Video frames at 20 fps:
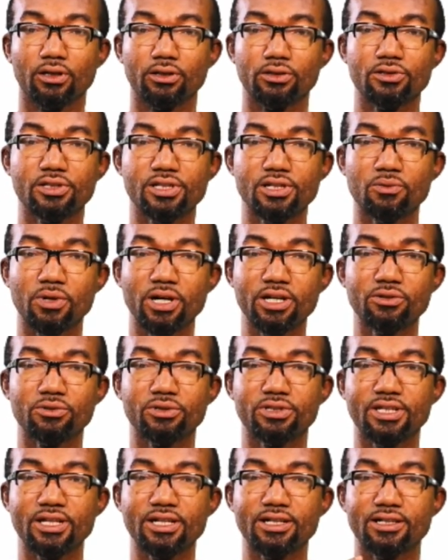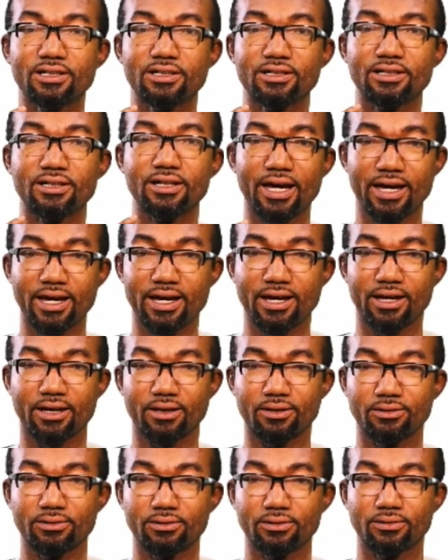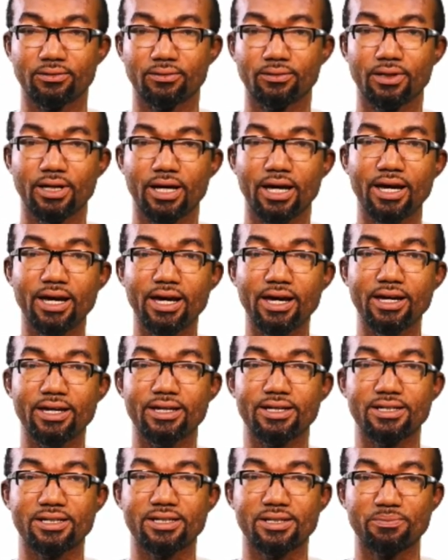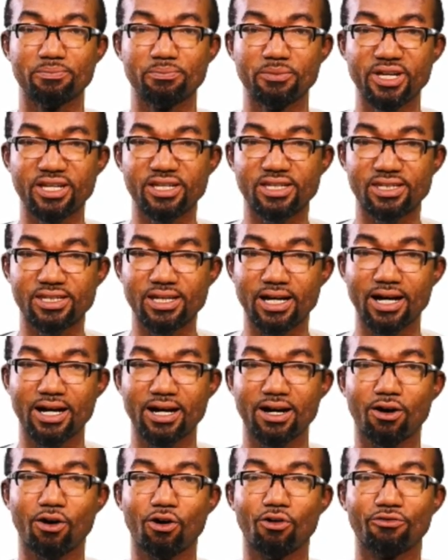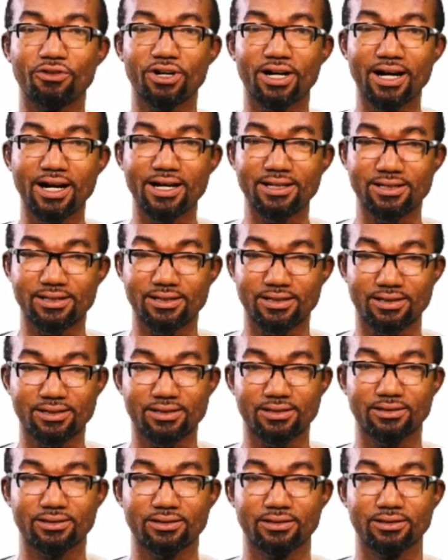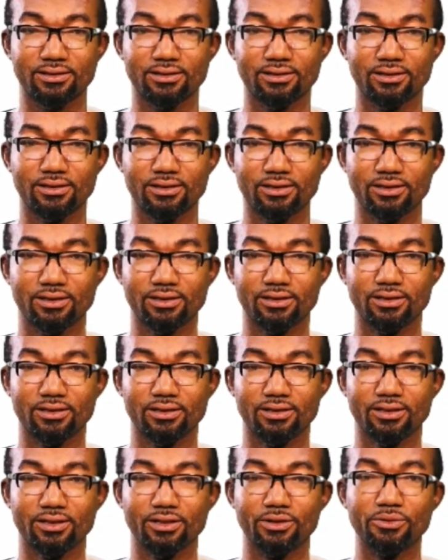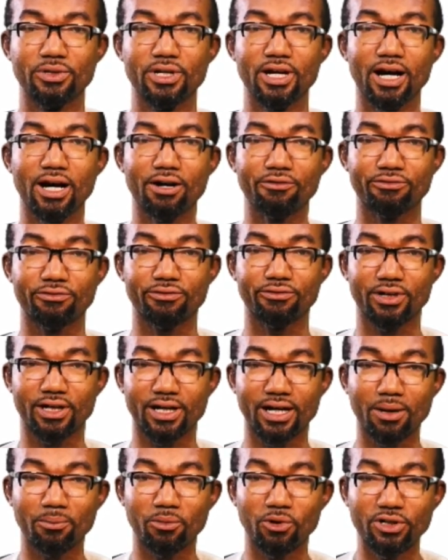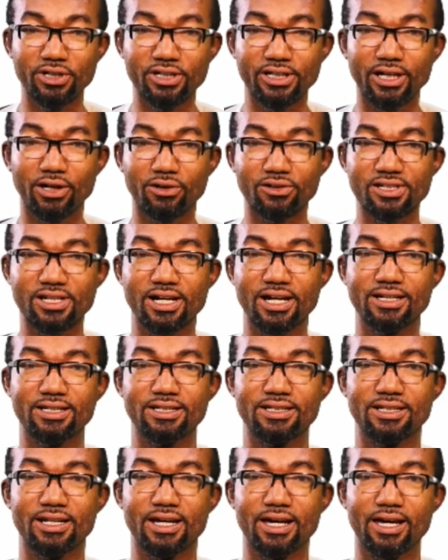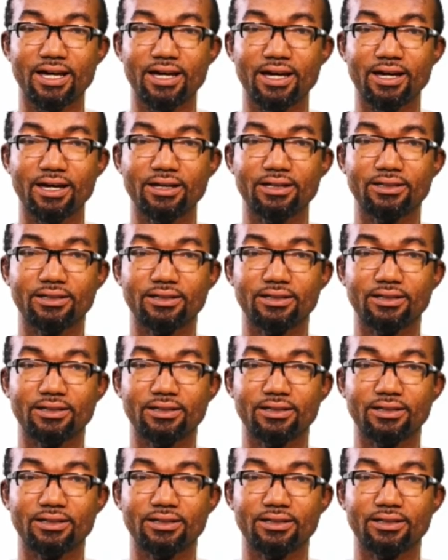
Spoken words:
You see, when you take air, air is mixture of gases. We have carbon dioxide in the air,